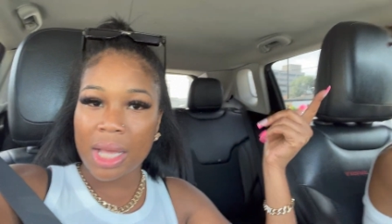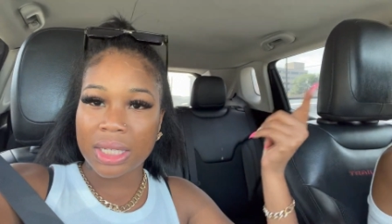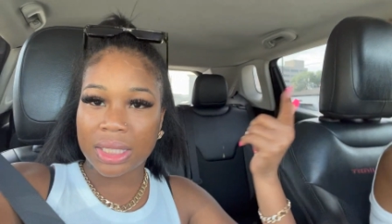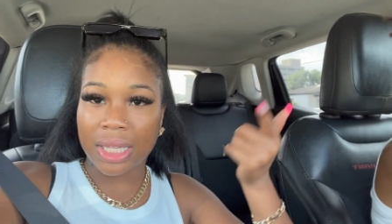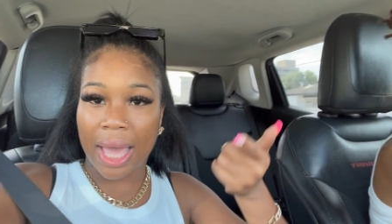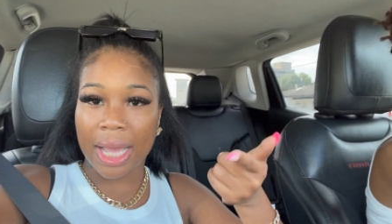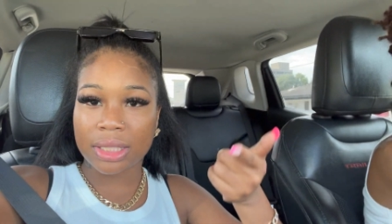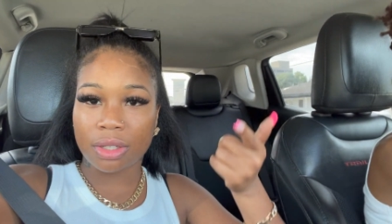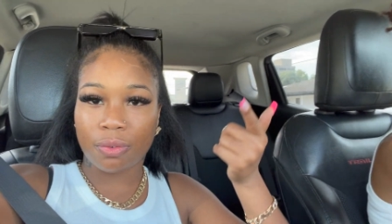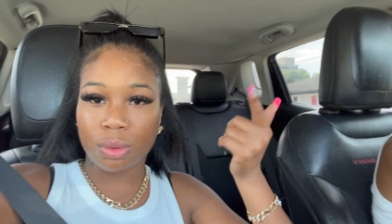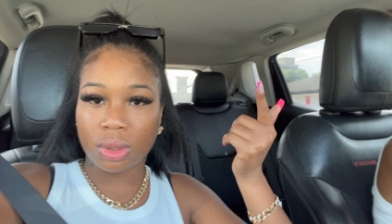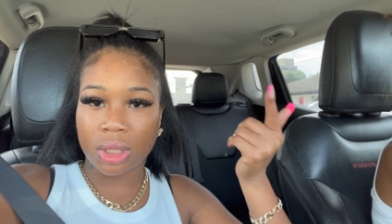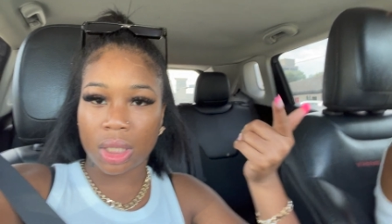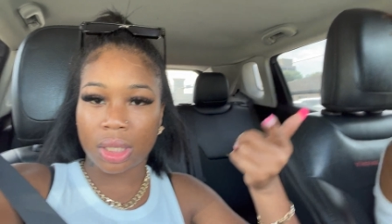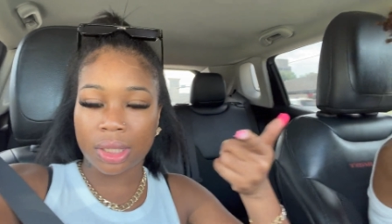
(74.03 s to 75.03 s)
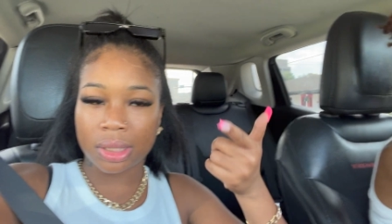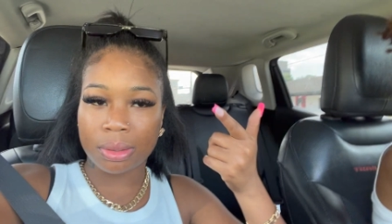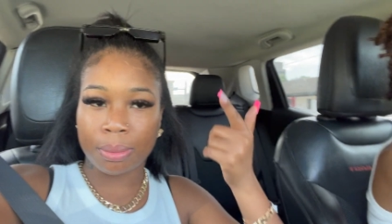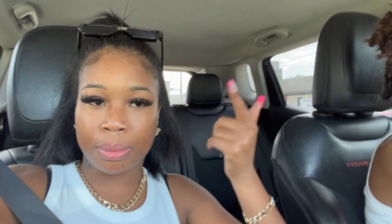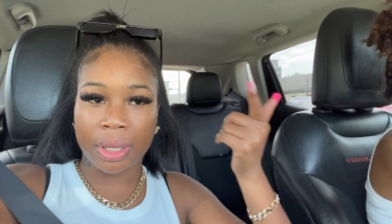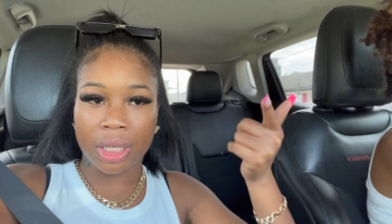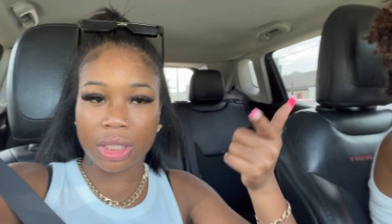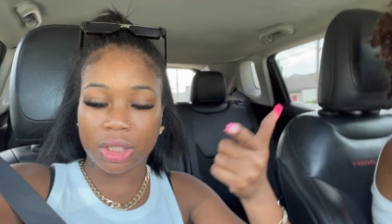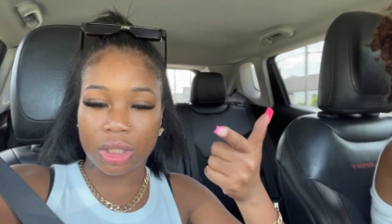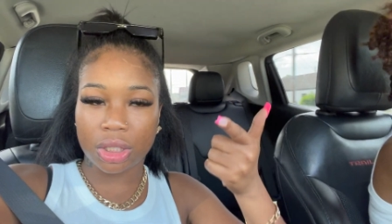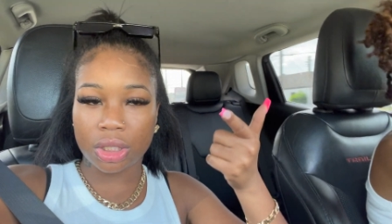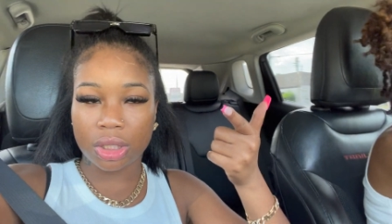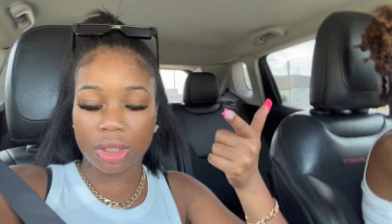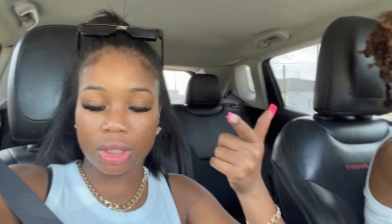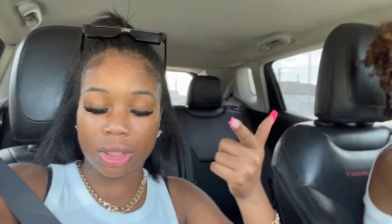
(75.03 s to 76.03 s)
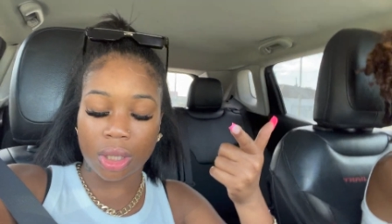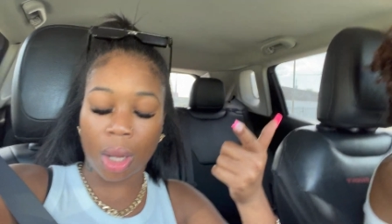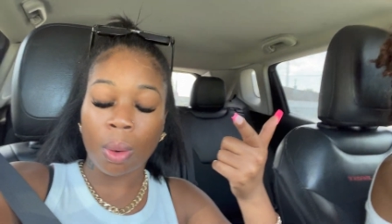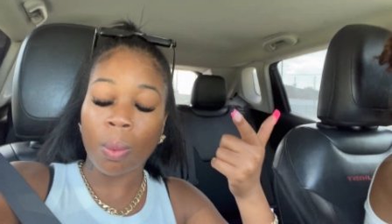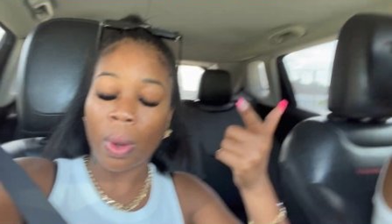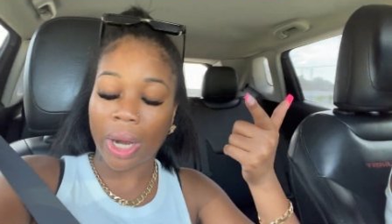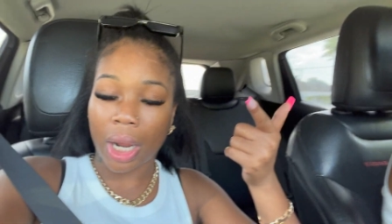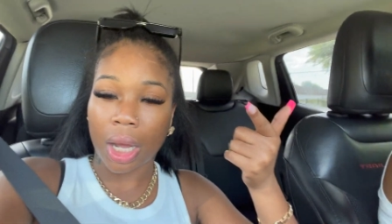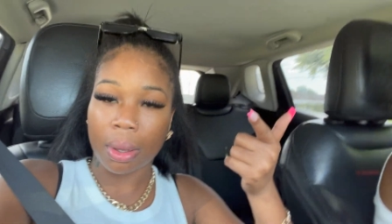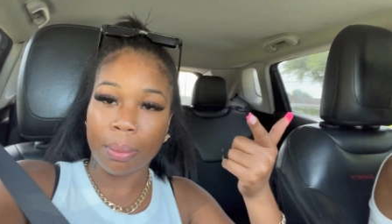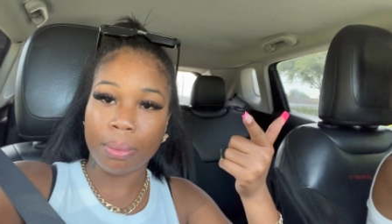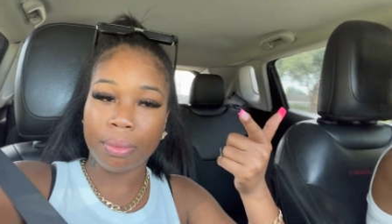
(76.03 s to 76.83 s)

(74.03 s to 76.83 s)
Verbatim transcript: Saks, if you see this, bitch, what up?